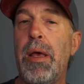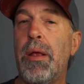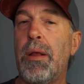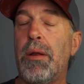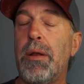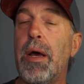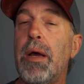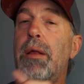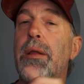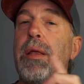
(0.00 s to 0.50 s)

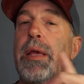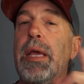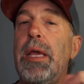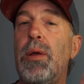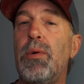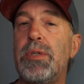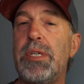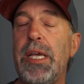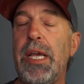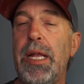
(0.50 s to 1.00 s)
Luckily, he
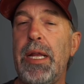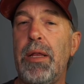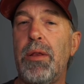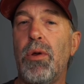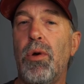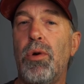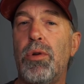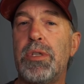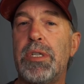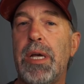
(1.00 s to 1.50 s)
was eating the
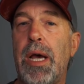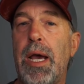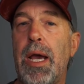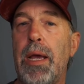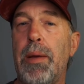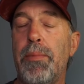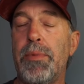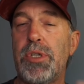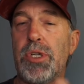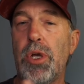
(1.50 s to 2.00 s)
whole
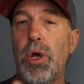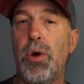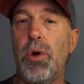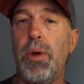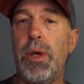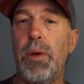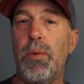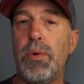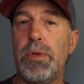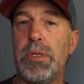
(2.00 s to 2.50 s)
time, so
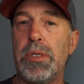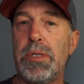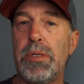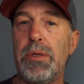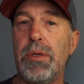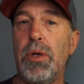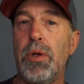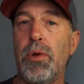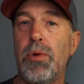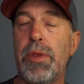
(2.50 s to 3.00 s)
it was,
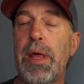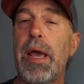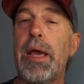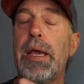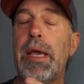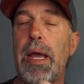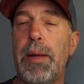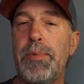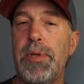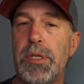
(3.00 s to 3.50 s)
you know, that
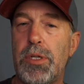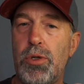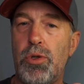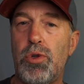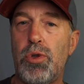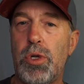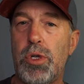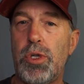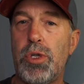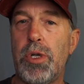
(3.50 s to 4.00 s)
kept his
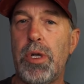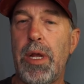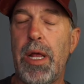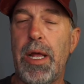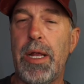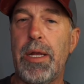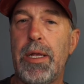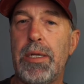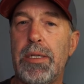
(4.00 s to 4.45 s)
nutrition and